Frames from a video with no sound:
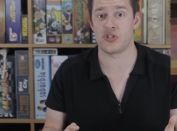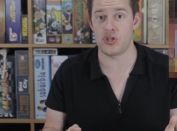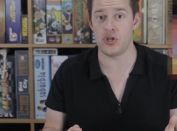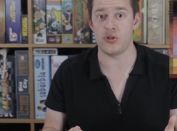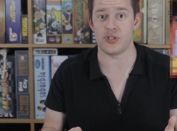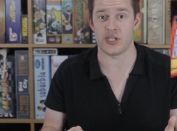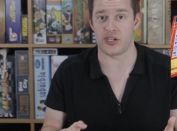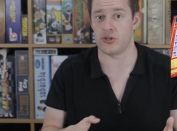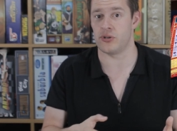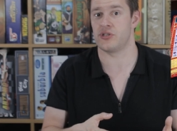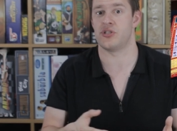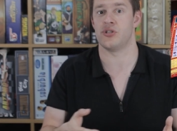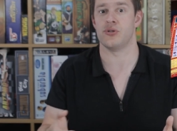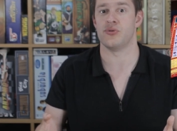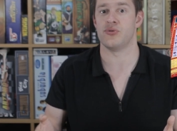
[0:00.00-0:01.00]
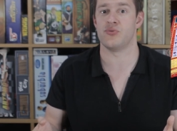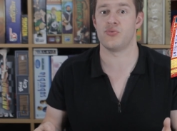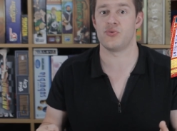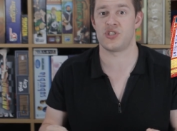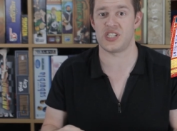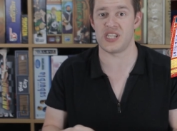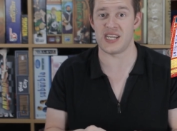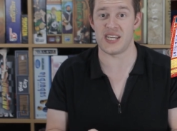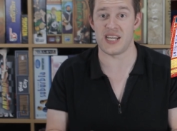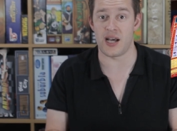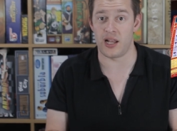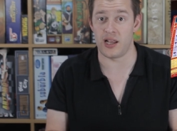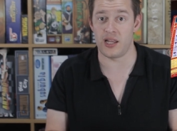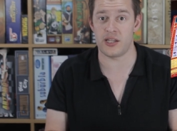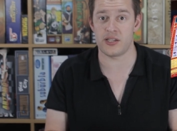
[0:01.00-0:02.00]
good. I got to see
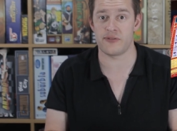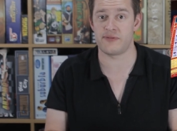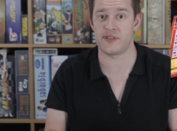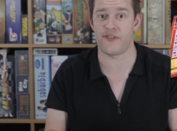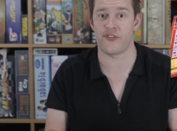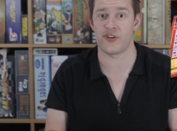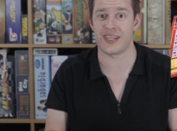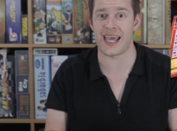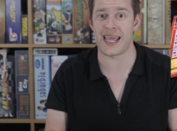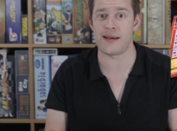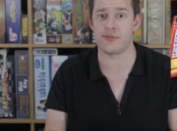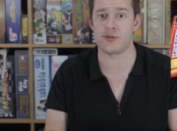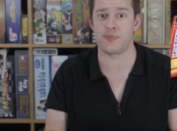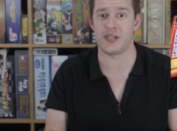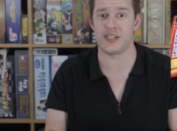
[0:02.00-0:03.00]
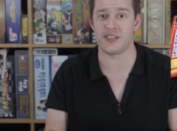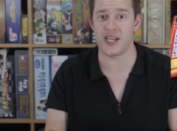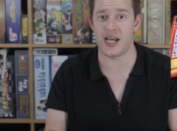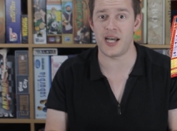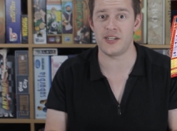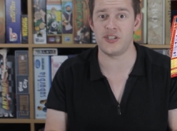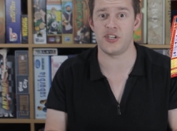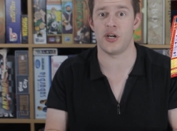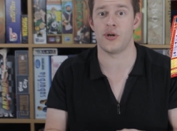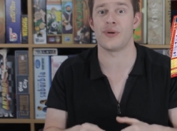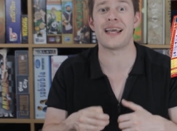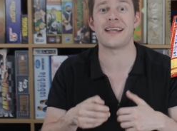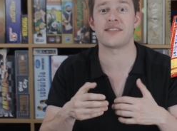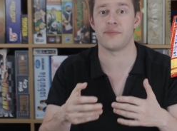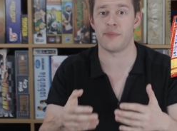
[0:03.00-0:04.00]
a lot of different games being done, you know,
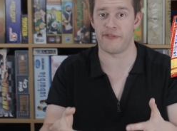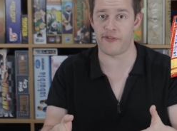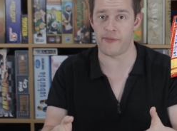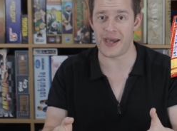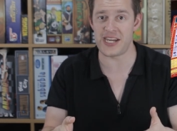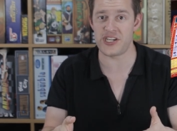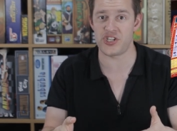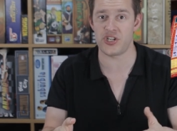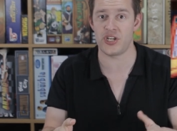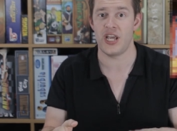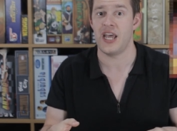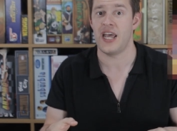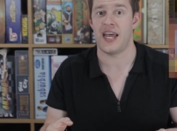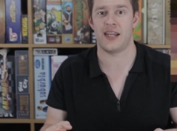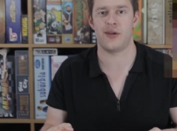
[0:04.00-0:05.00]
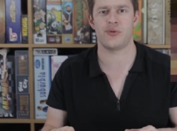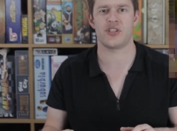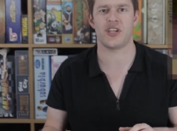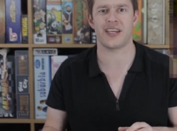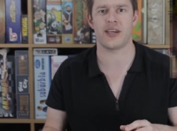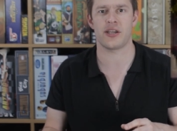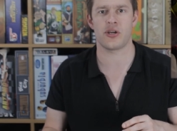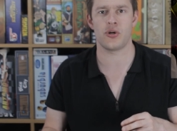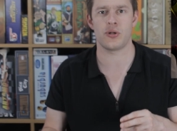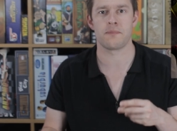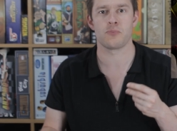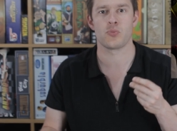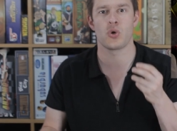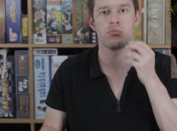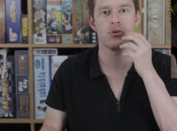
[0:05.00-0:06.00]
get some information, and it was like a
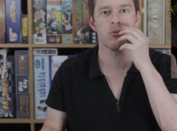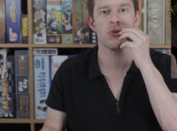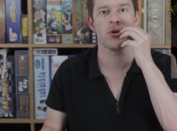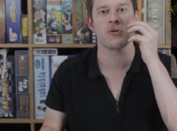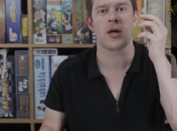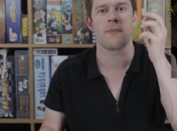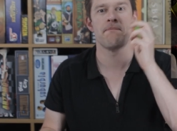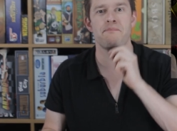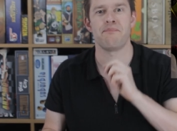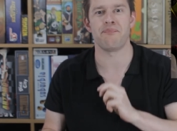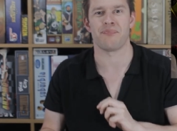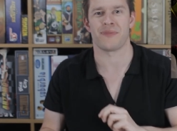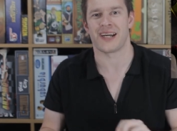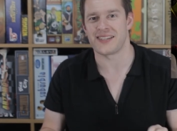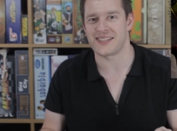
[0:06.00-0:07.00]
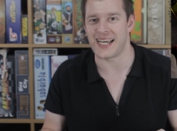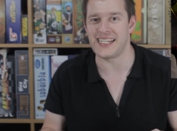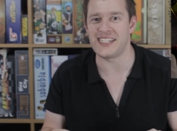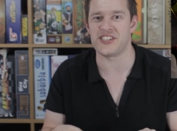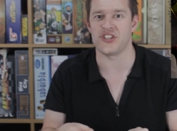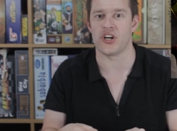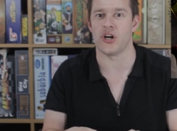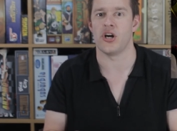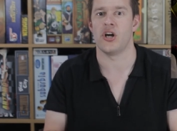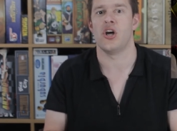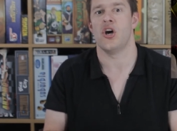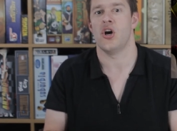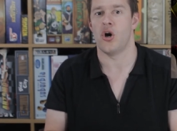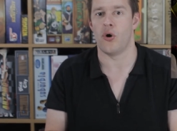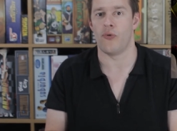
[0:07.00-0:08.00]
good taster
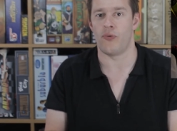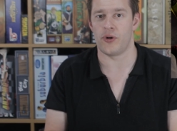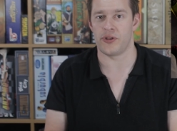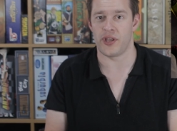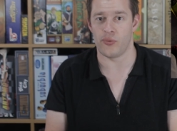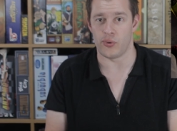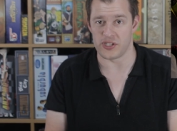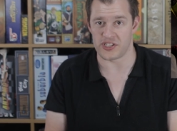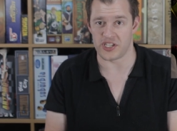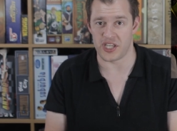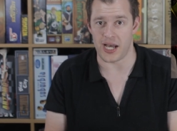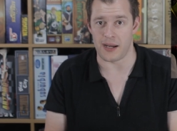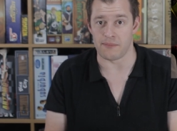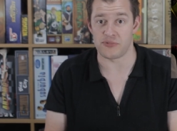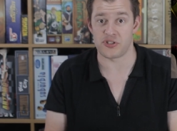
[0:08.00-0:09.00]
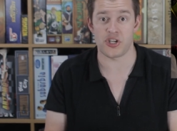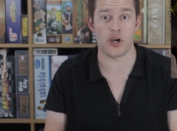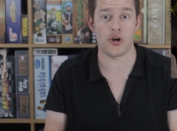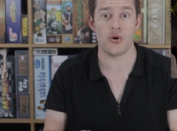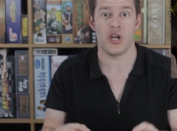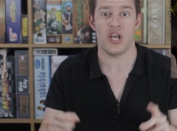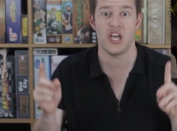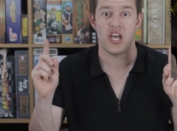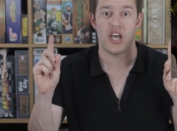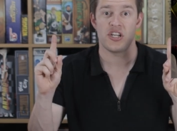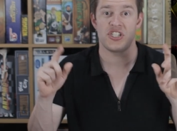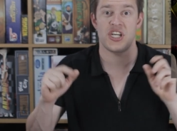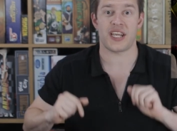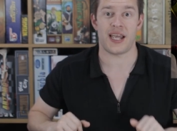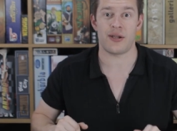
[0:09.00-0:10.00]
of what there was to come. So
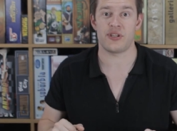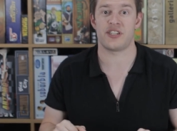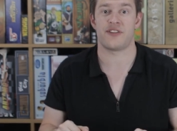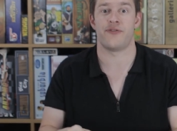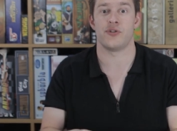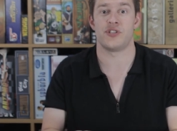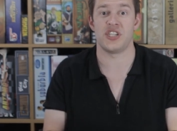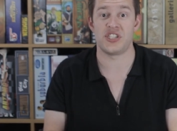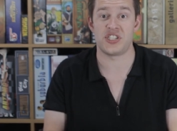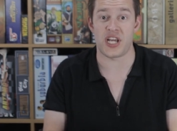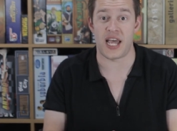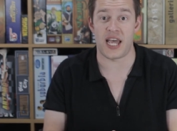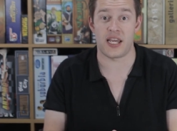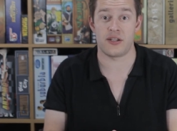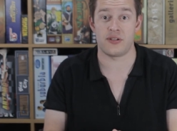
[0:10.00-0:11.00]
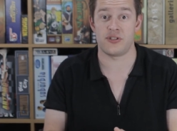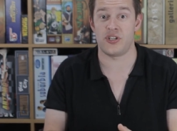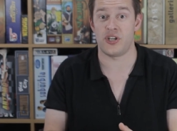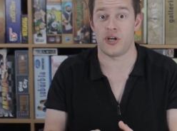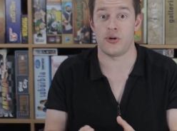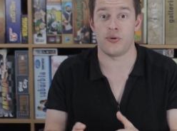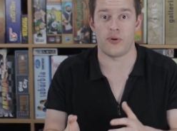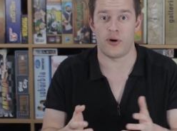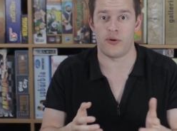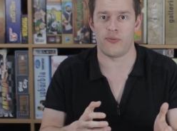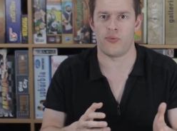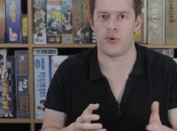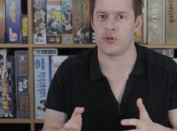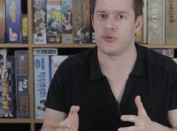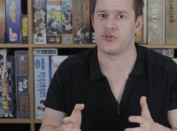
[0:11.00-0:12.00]
check out this footage and, you know,
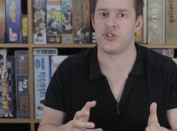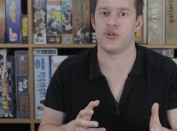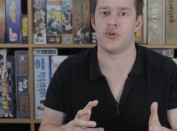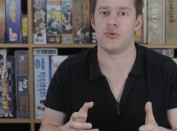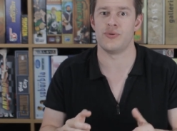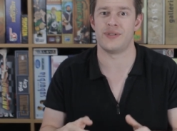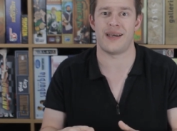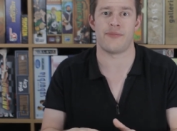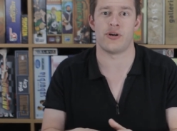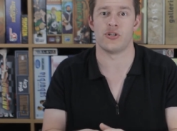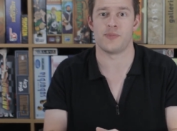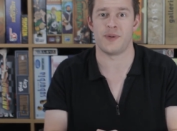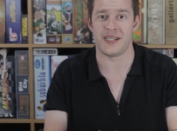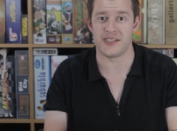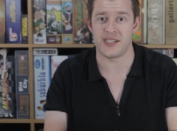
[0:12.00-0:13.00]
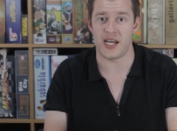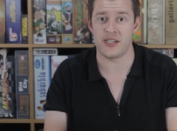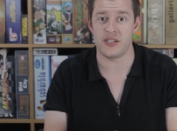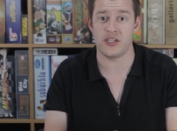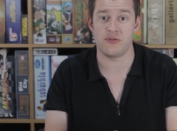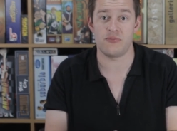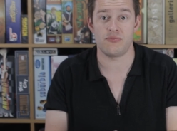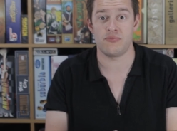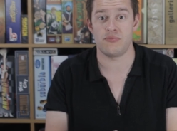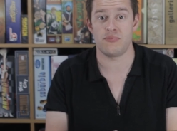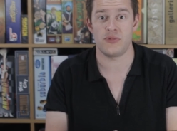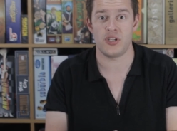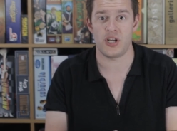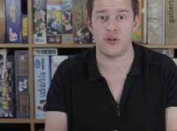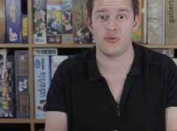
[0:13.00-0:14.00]
of one or two demos being done and,
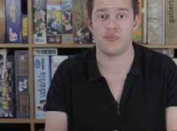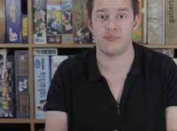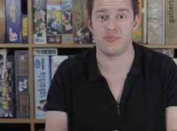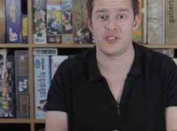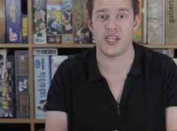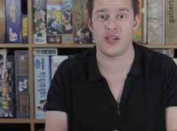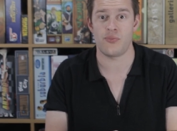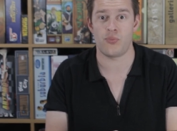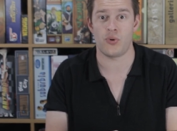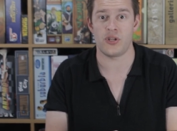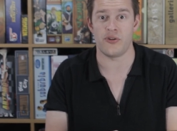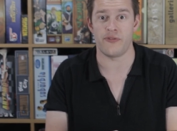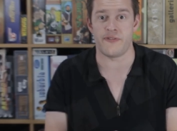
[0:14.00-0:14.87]
you know, see what you